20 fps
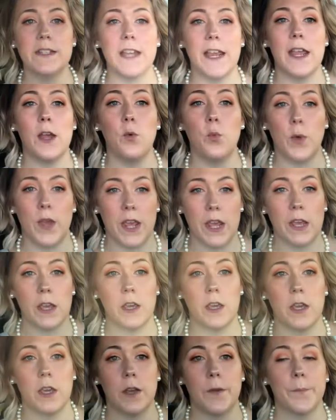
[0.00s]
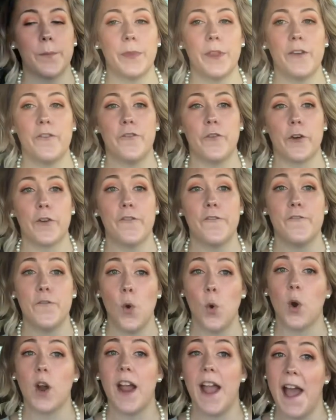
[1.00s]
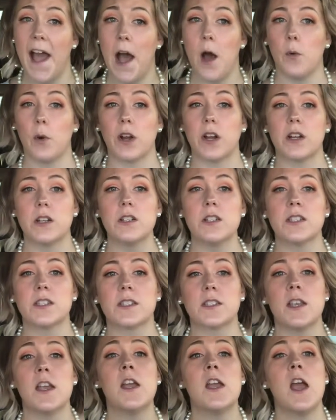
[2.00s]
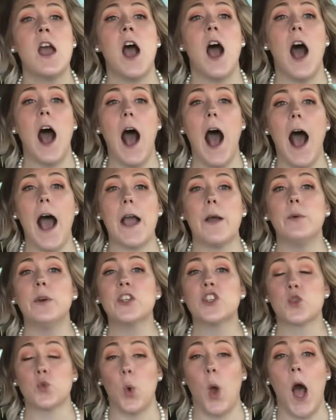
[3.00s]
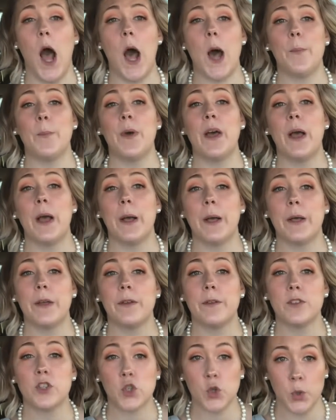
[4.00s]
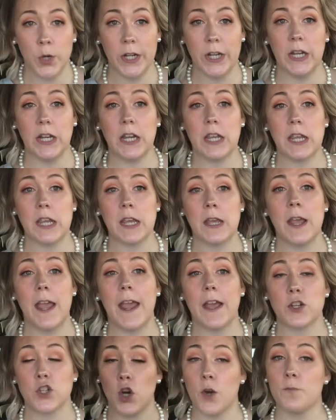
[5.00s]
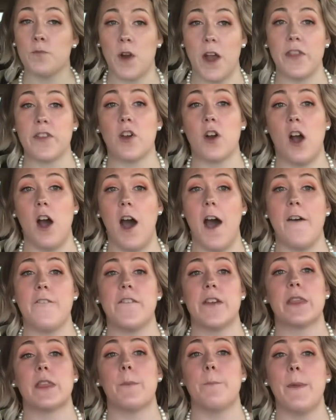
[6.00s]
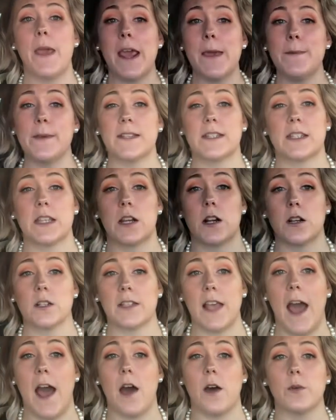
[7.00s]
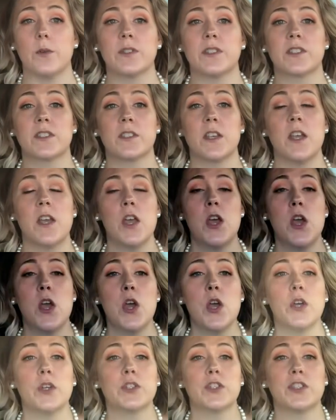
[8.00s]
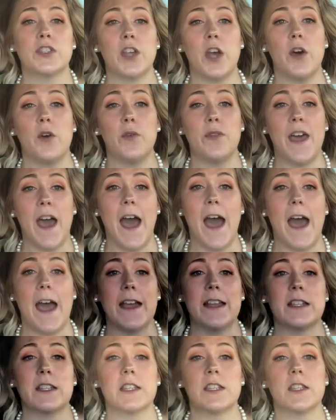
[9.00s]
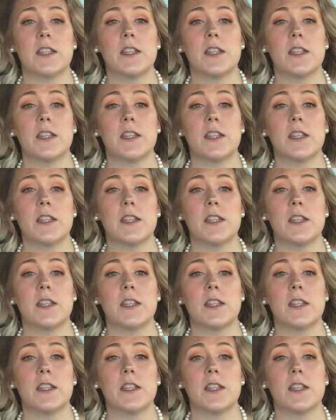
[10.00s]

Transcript: day a week for 4 hours, I would drop Trinity and her brother off at the babysitter's house so that